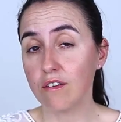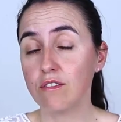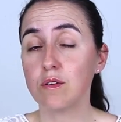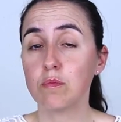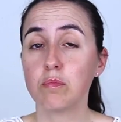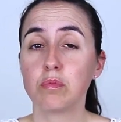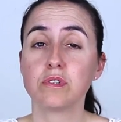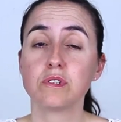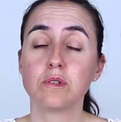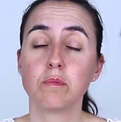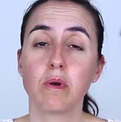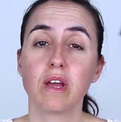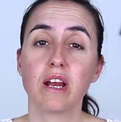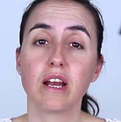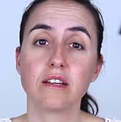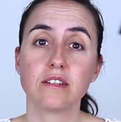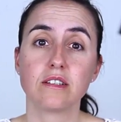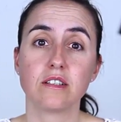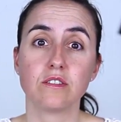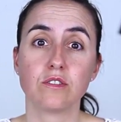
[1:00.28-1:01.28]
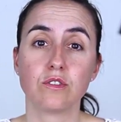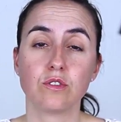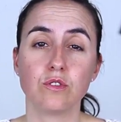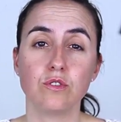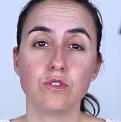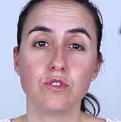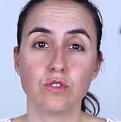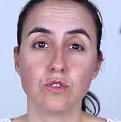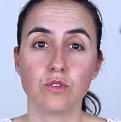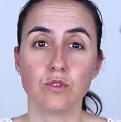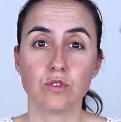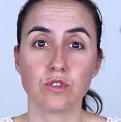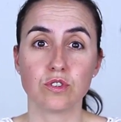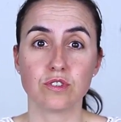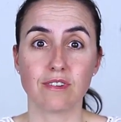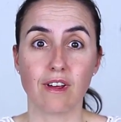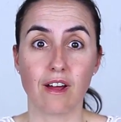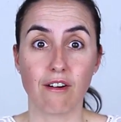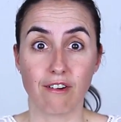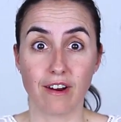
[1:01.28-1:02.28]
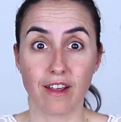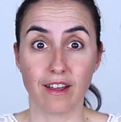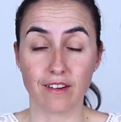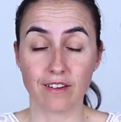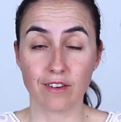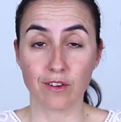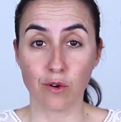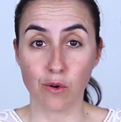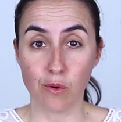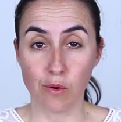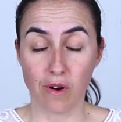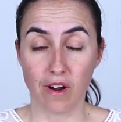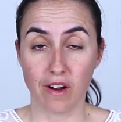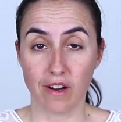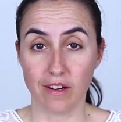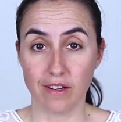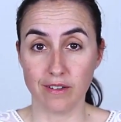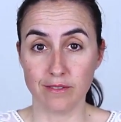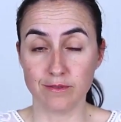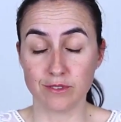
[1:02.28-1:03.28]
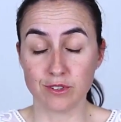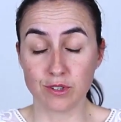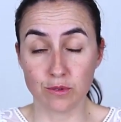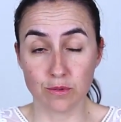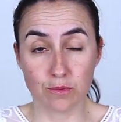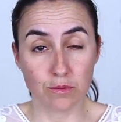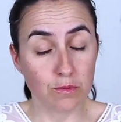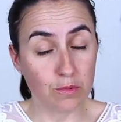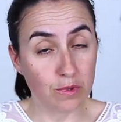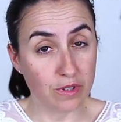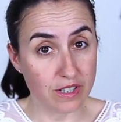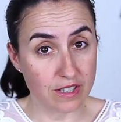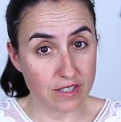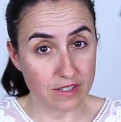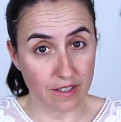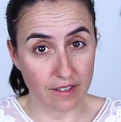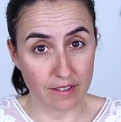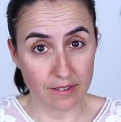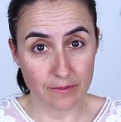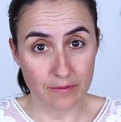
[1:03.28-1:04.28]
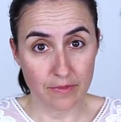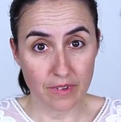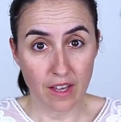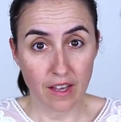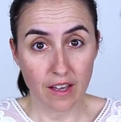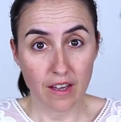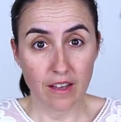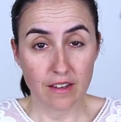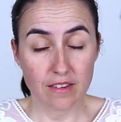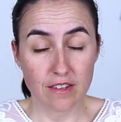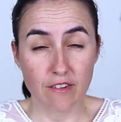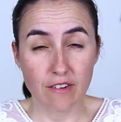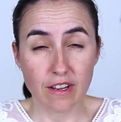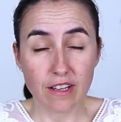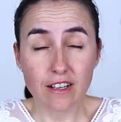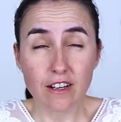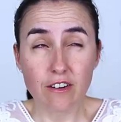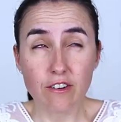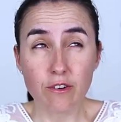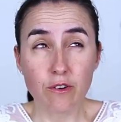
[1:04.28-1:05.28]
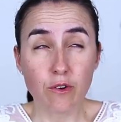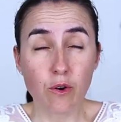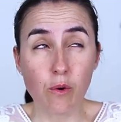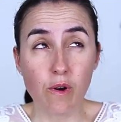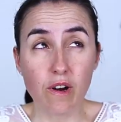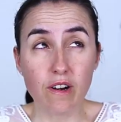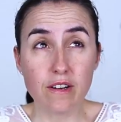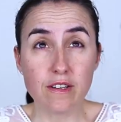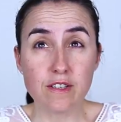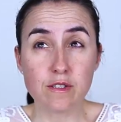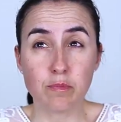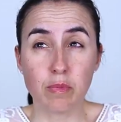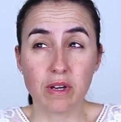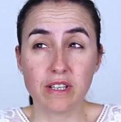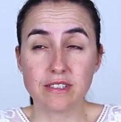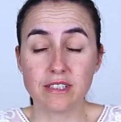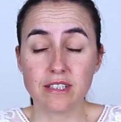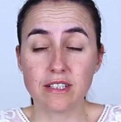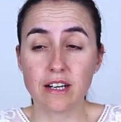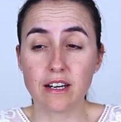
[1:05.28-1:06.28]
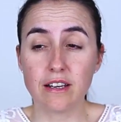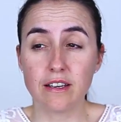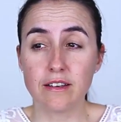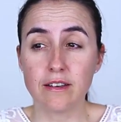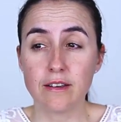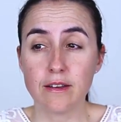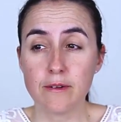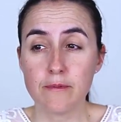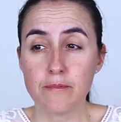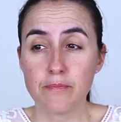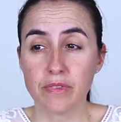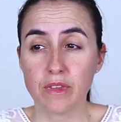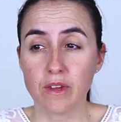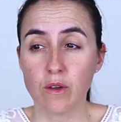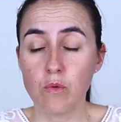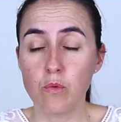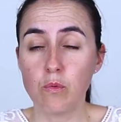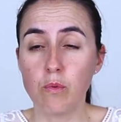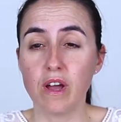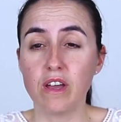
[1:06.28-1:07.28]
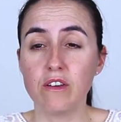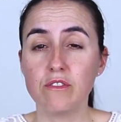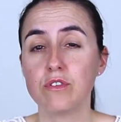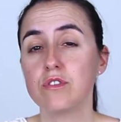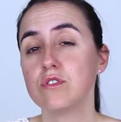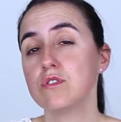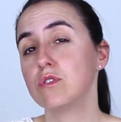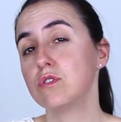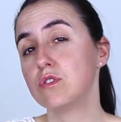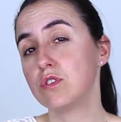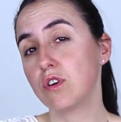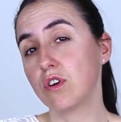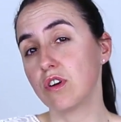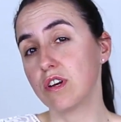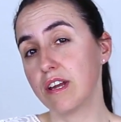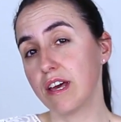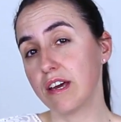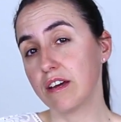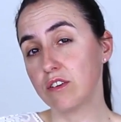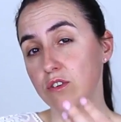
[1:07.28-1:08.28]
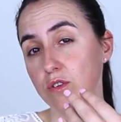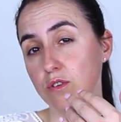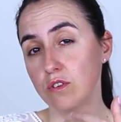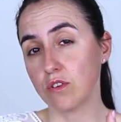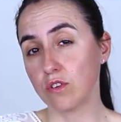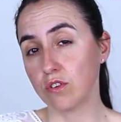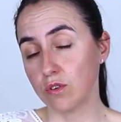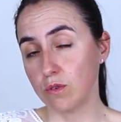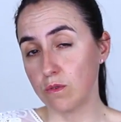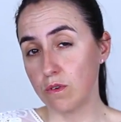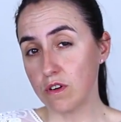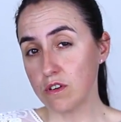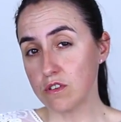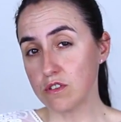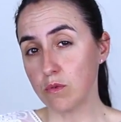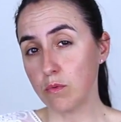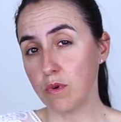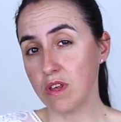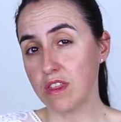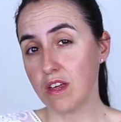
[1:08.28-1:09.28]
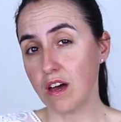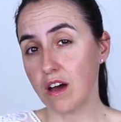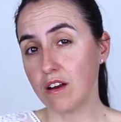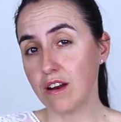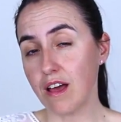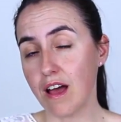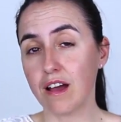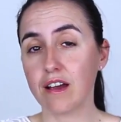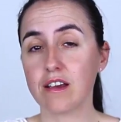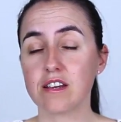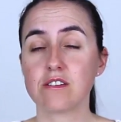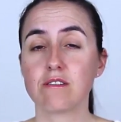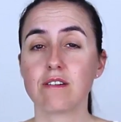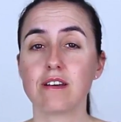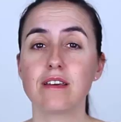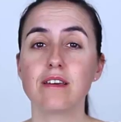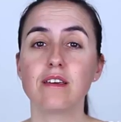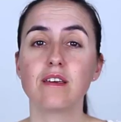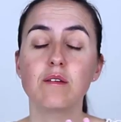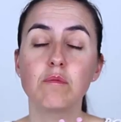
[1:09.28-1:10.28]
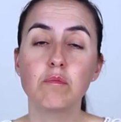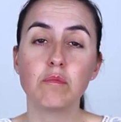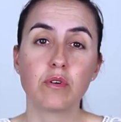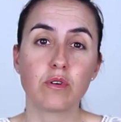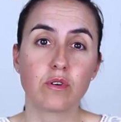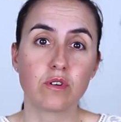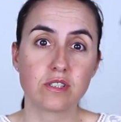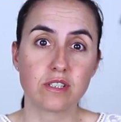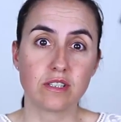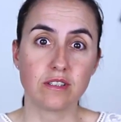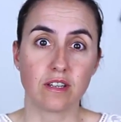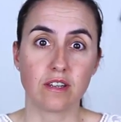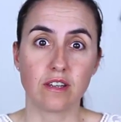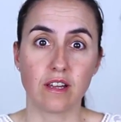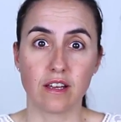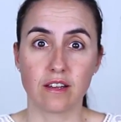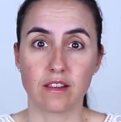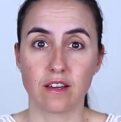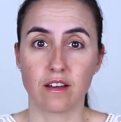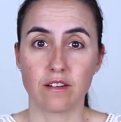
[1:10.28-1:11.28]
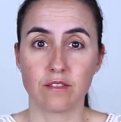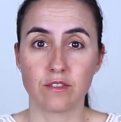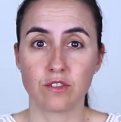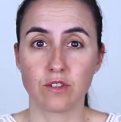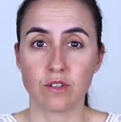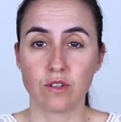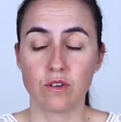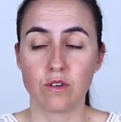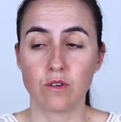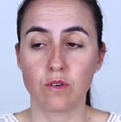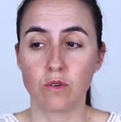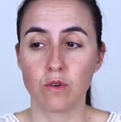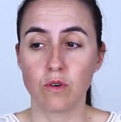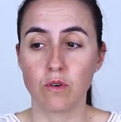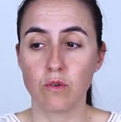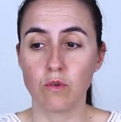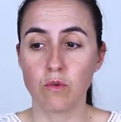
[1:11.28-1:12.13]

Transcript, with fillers: the possibility to use direct query. So what is it? Direct query is basically a way for you to connect to the source without actually importing the data. So